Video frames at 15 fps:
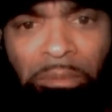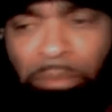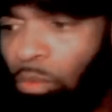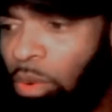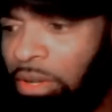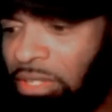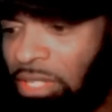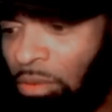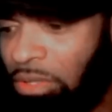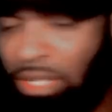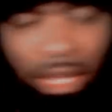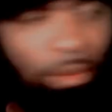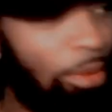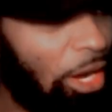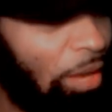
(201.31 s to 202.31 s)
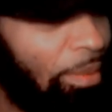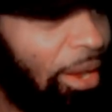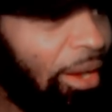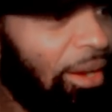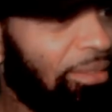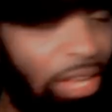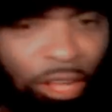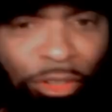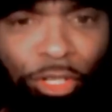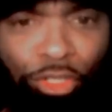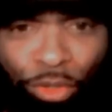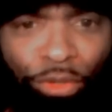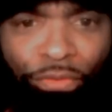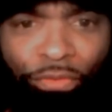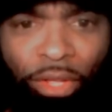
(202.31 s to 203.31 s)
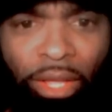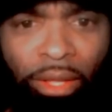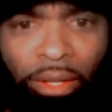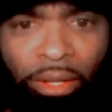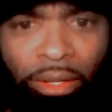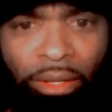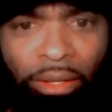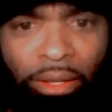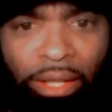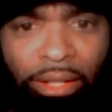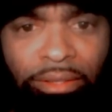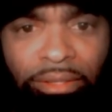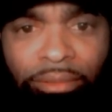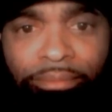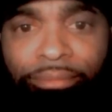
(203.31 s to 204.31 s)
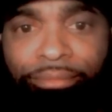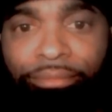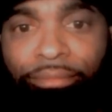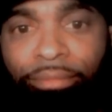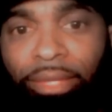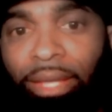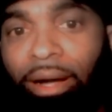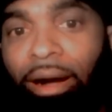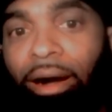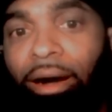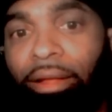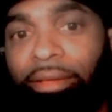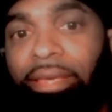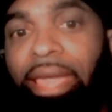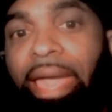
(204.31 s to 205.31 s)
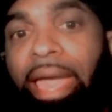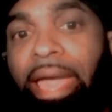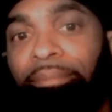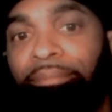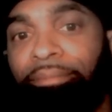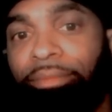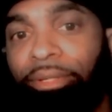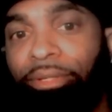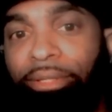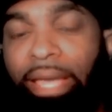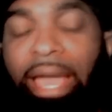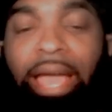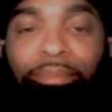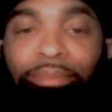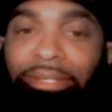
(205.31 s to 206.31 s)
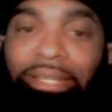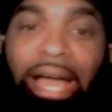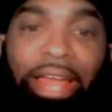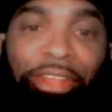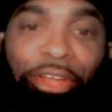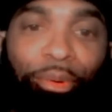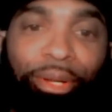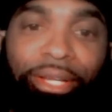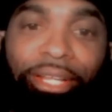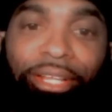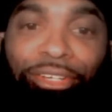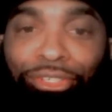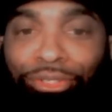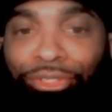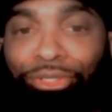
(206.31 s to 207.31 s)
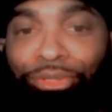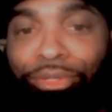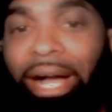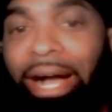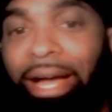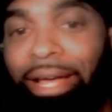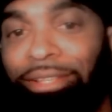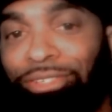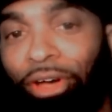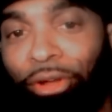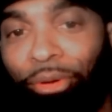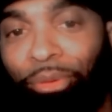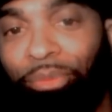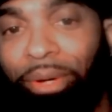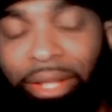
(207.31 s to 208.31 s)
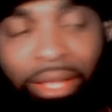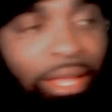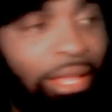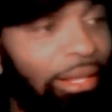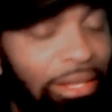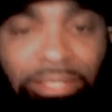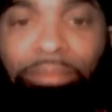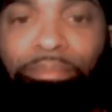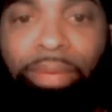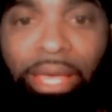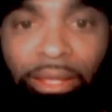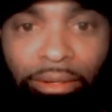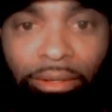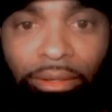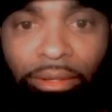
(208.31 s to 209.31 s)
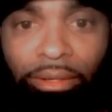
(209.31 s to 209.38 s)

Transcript: But when someone's come, coming out here telling the truth, it's oh cap, you cap. See, I know it is you. You guys, y'all don't want to listen, man.